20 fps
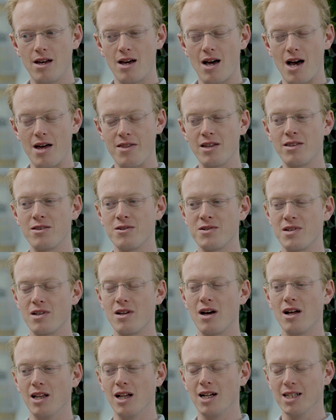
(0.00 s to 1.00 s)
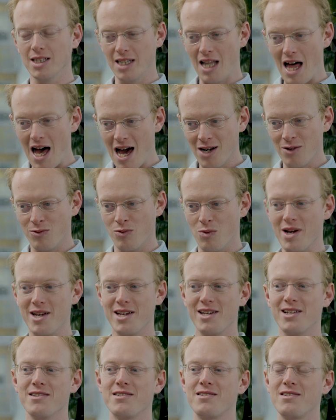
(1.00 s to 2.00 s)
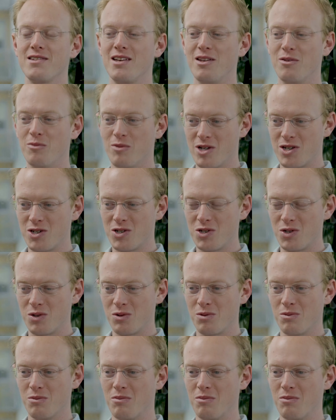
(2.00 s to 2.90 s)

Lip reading: I think there's a lot of ways in which